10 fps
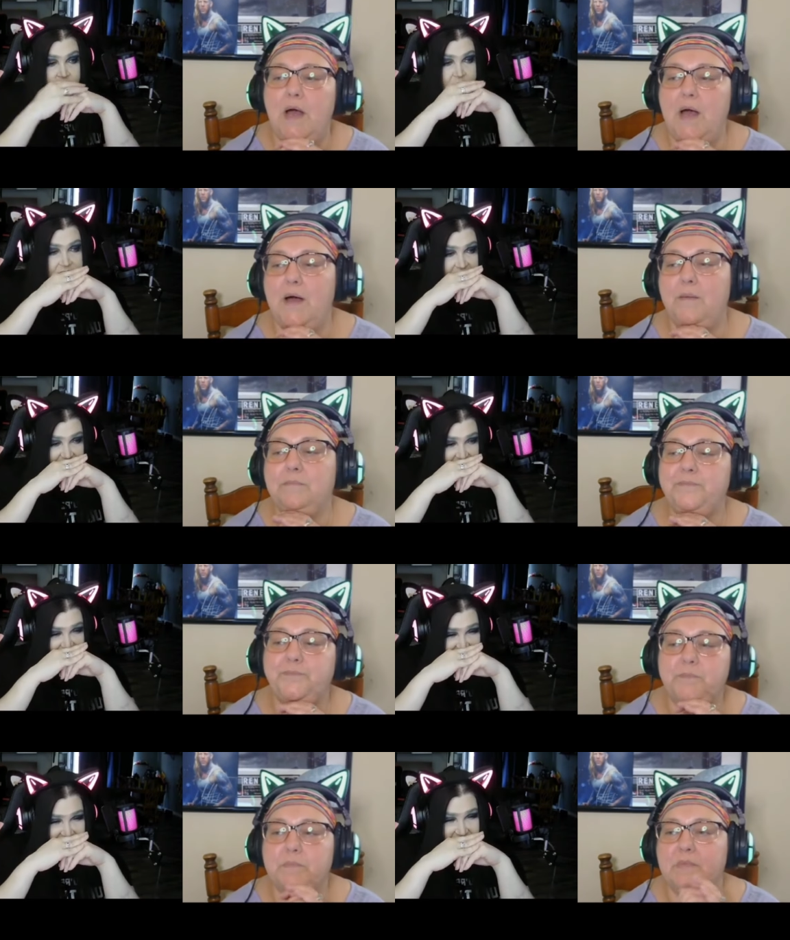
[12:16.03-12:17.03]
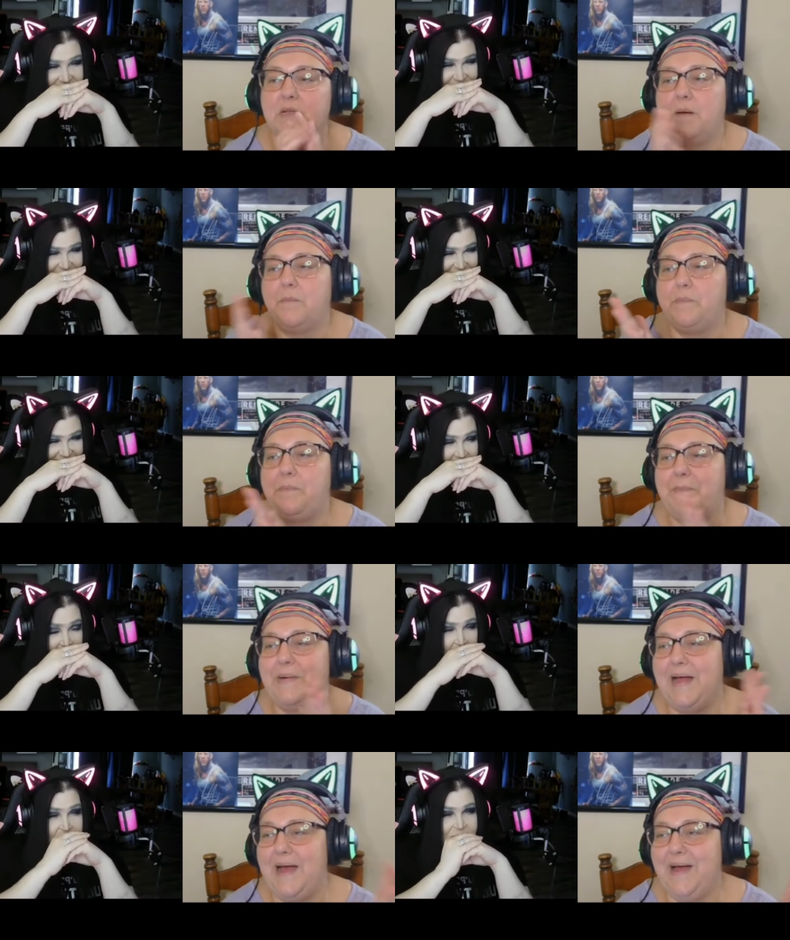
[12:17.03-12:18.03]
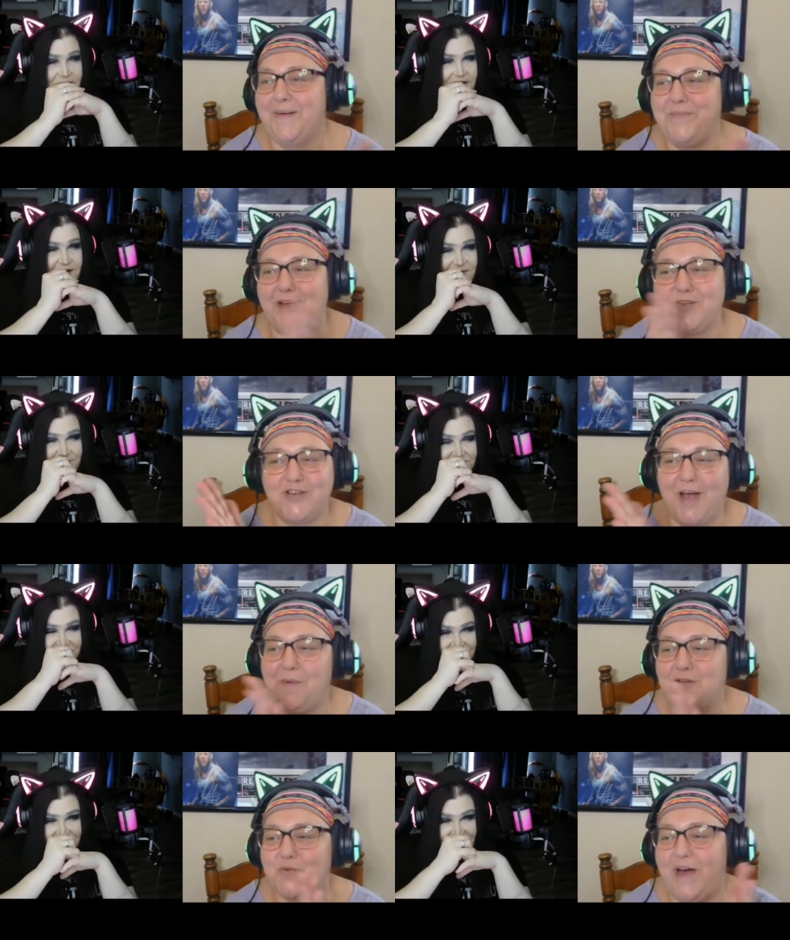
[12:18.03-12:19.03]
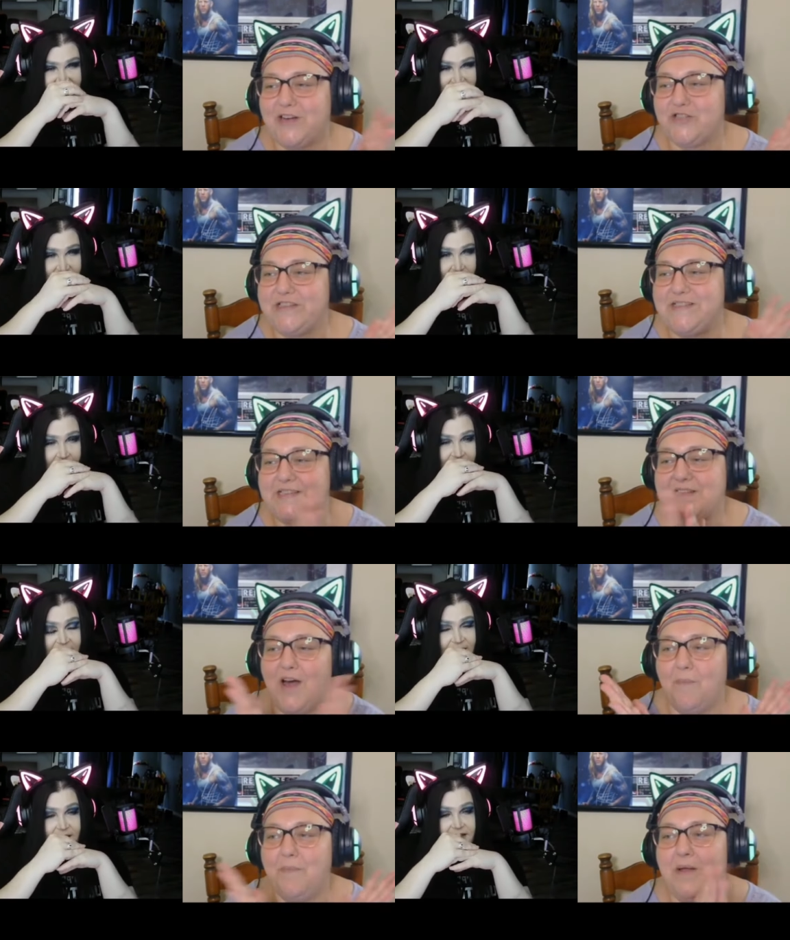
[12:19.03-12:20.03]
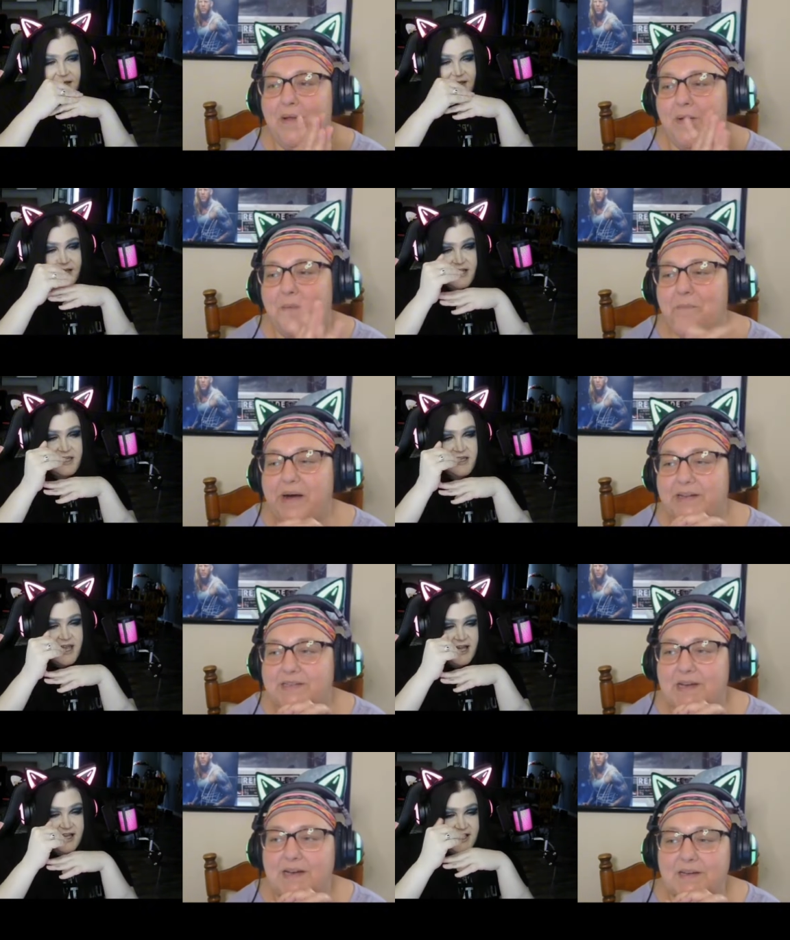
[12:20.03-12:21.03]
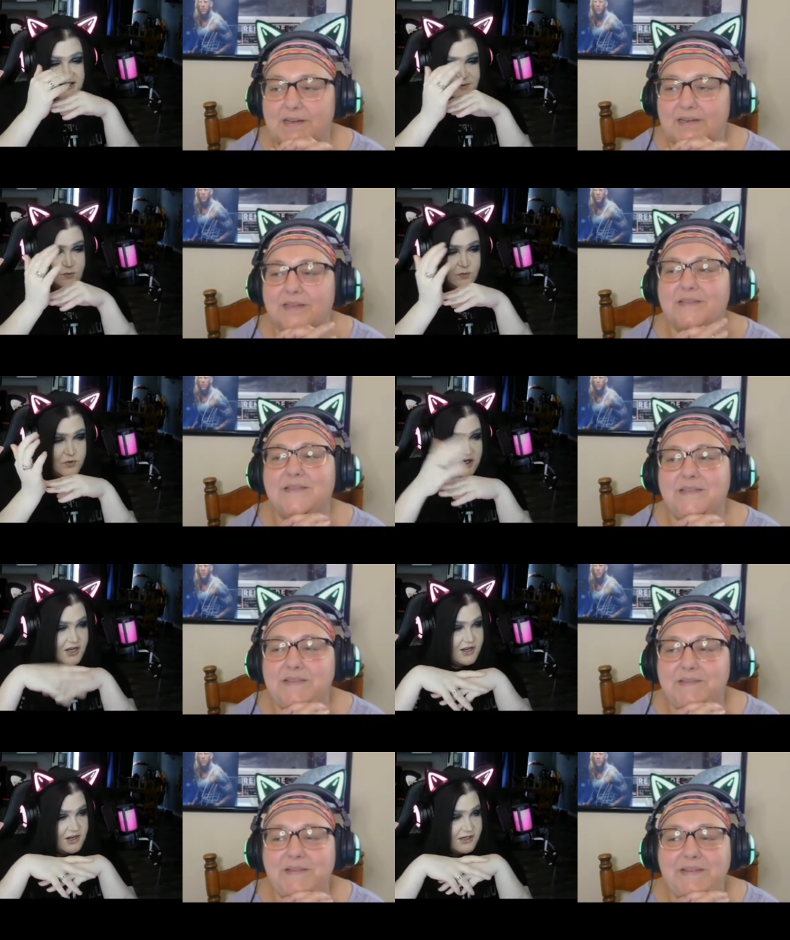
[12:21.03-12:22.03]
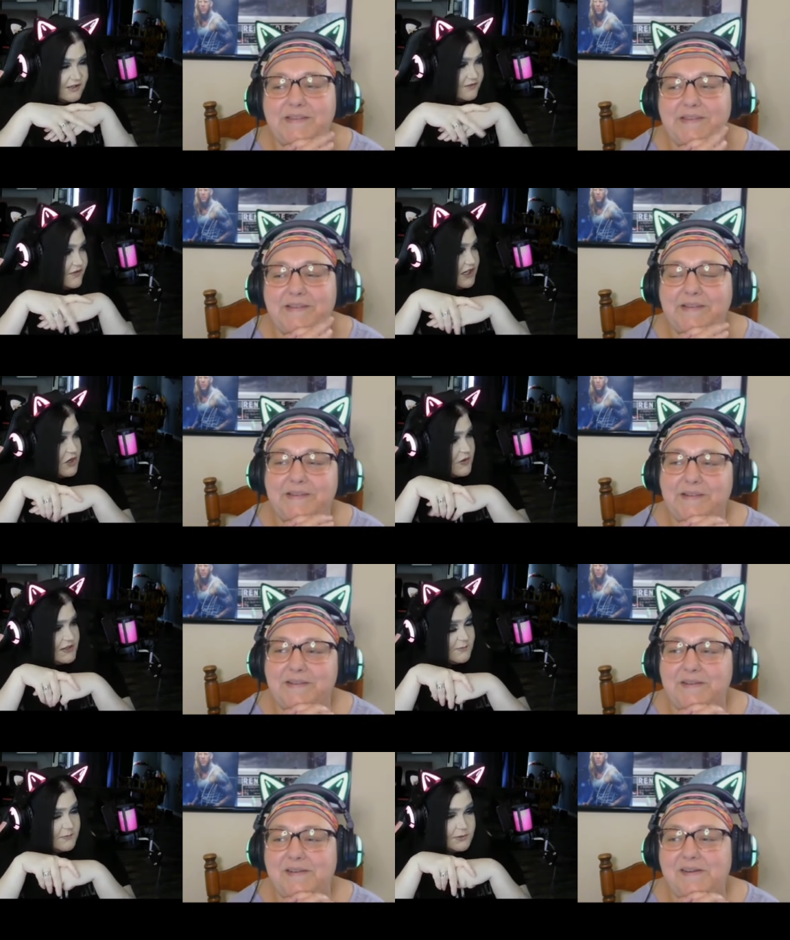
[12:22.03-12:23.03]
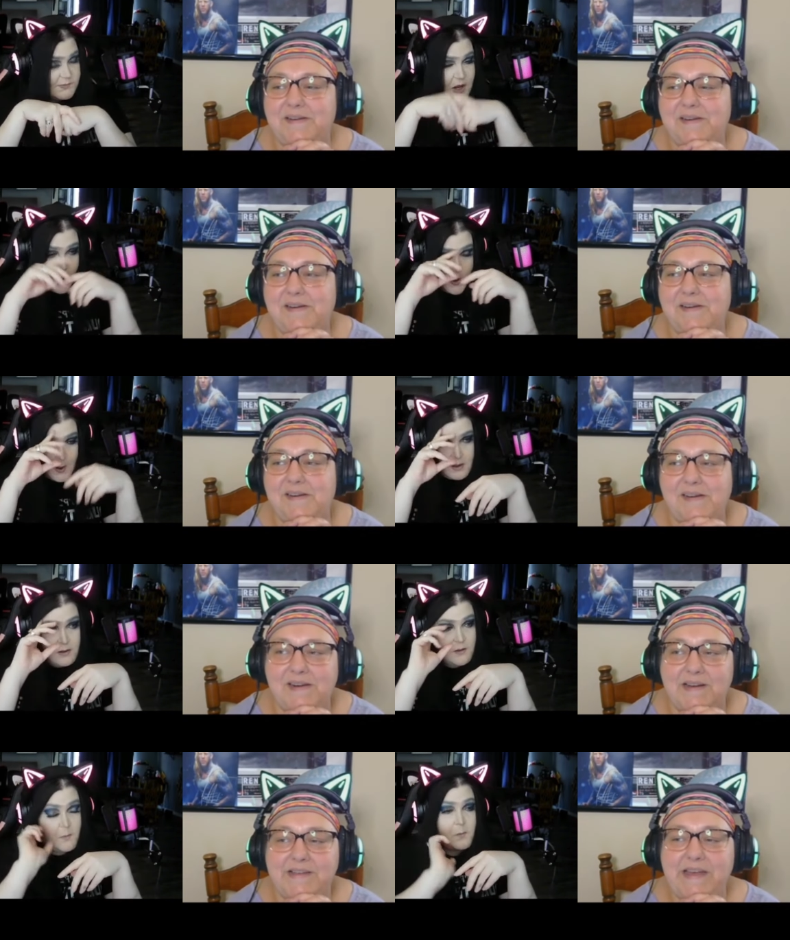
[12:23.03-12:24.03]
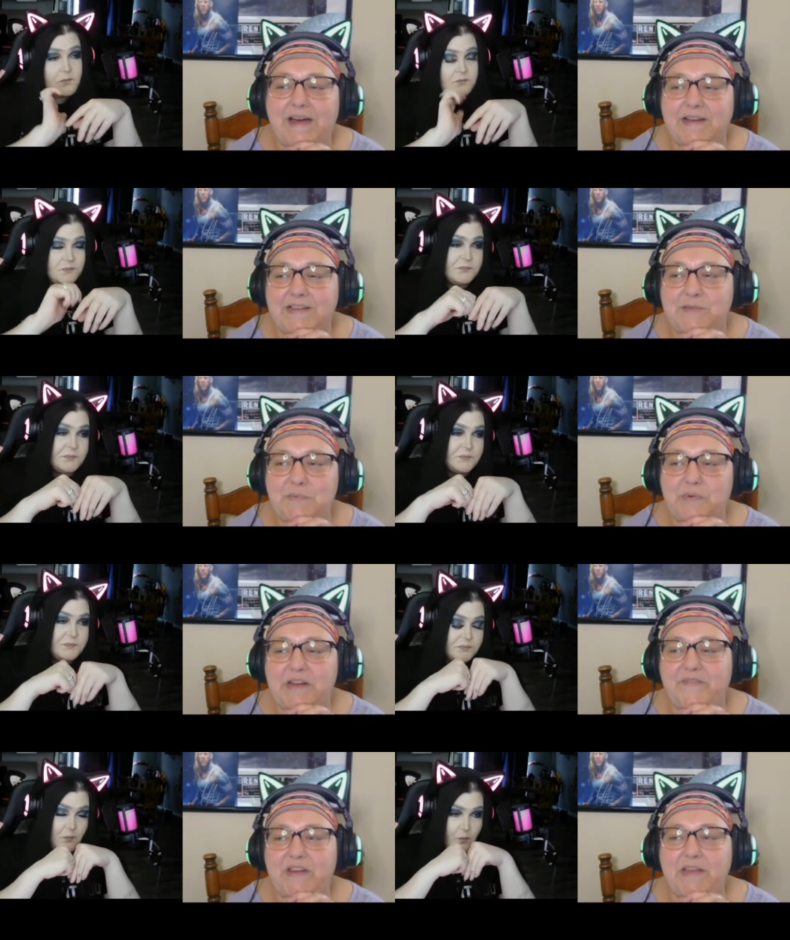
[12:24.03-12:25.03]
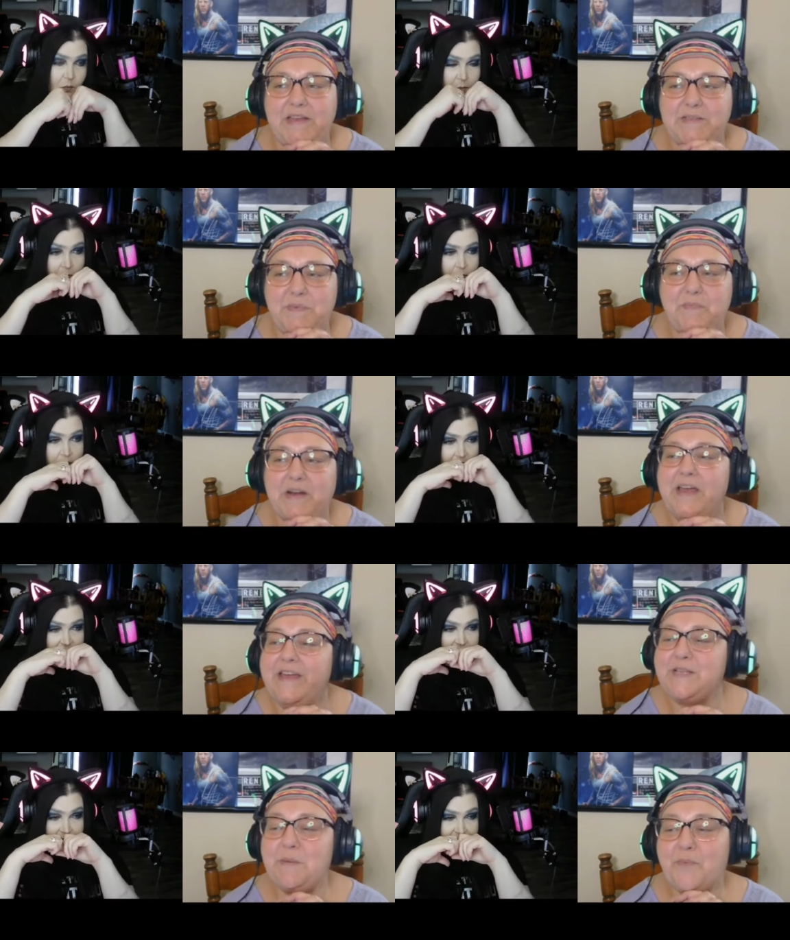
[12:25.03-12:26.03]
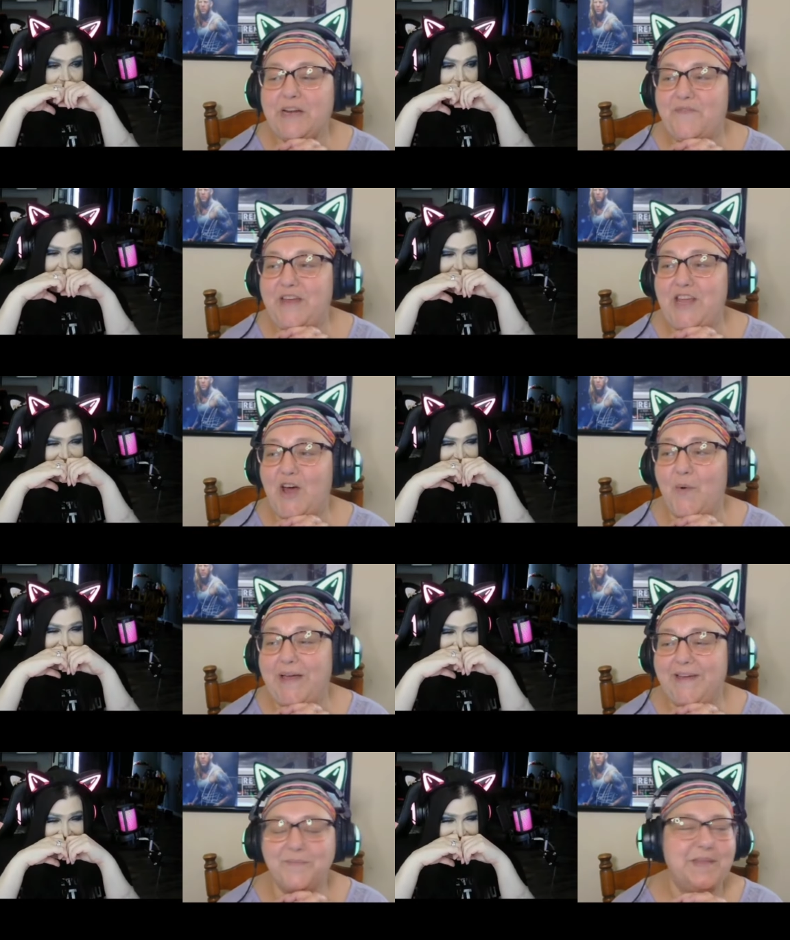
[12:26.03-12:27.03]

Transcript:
Speaker 1: Um, Sorry. But yeah. I'm um, not sure how much we'll actually see Tom. Yeah, but, he's uh,
Speaker 2: working on another video at the moment.
Speaker 1: Yeah, he's been pretty video. He's been pretty. He's been pretty videoing.